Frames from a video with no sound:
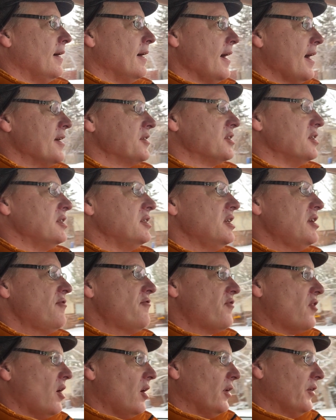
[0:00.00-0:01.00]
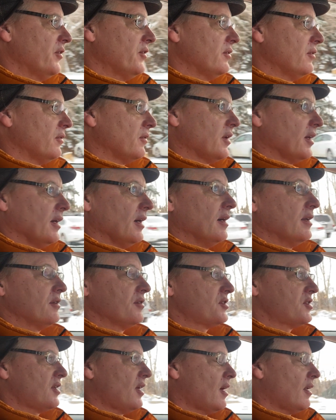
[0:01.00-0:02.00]
as a default. Okay, I
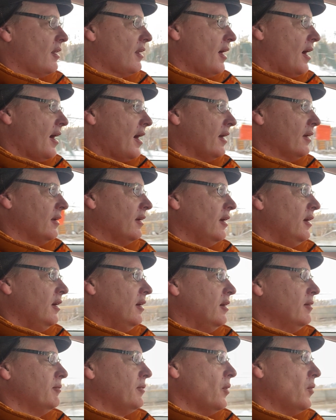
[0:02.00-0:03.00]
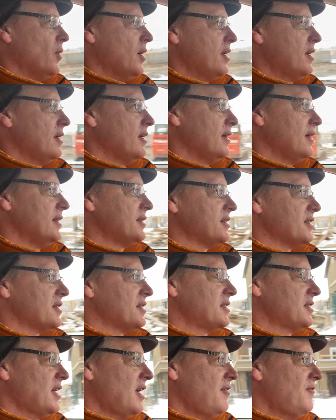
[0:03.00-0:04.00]
understand that. But when it's a
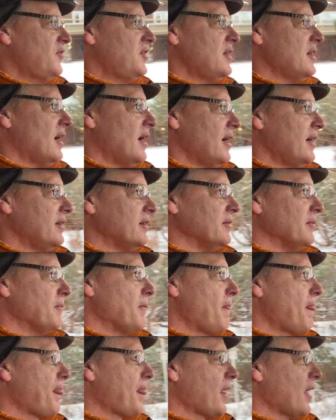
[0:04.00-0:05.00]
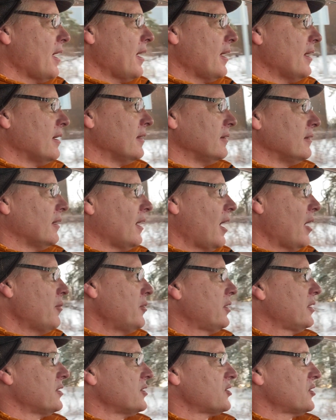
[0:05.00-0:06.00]
safety item, and I
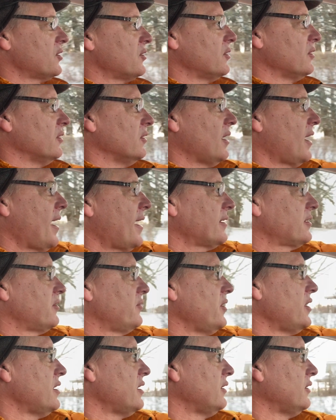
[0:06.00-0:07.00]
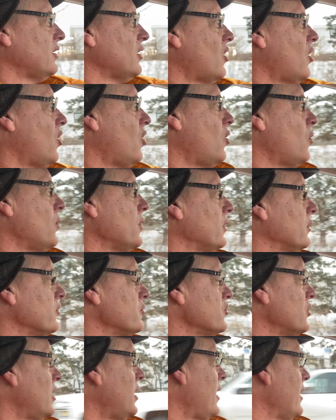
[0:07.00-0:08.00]
would consider activating the all-wheel
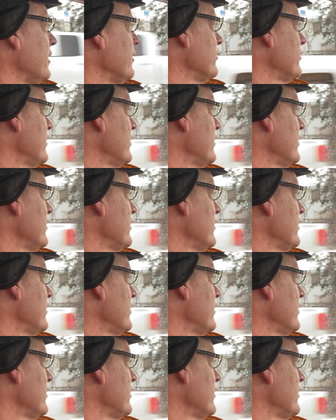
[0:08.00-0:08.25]
drive